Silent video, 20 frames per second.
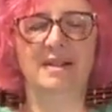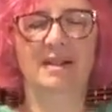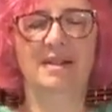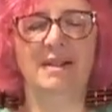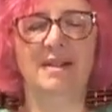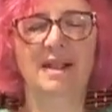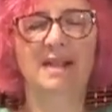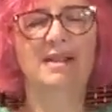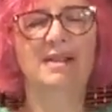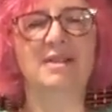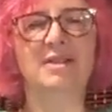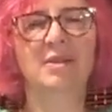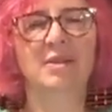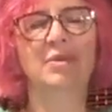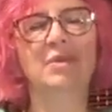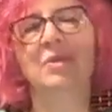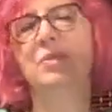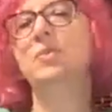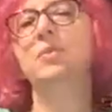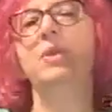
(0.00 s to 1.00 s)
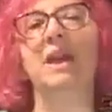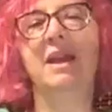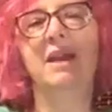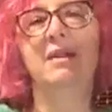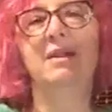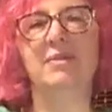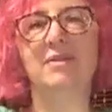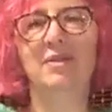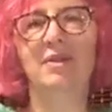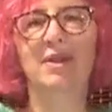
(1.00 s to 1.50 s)
Let's do the
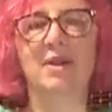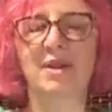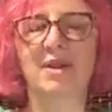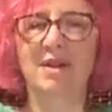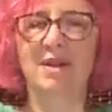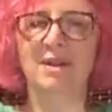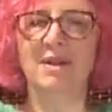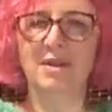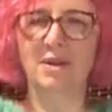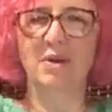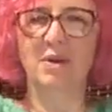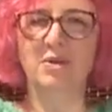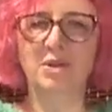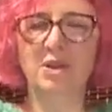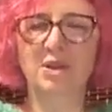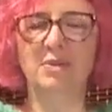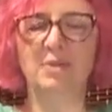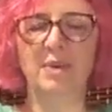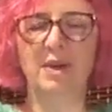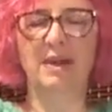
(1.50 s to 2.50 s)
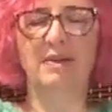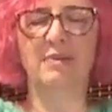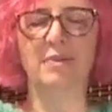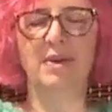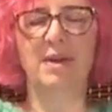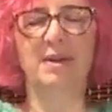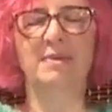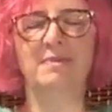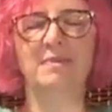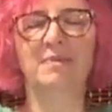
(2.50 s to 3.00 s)
wave, the ocean wave
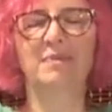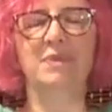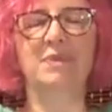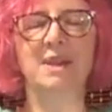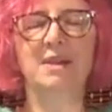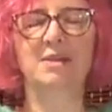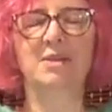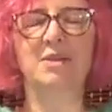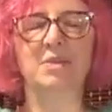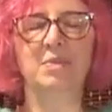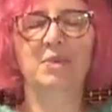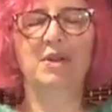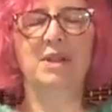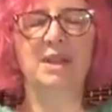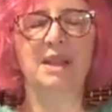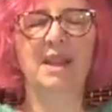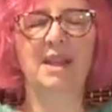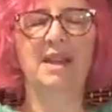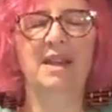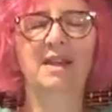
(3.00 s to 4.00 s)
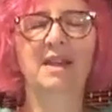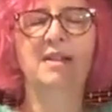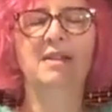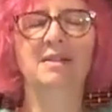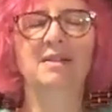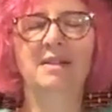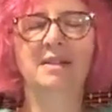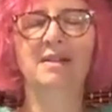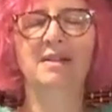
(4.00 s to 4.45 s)
one. So breathing in,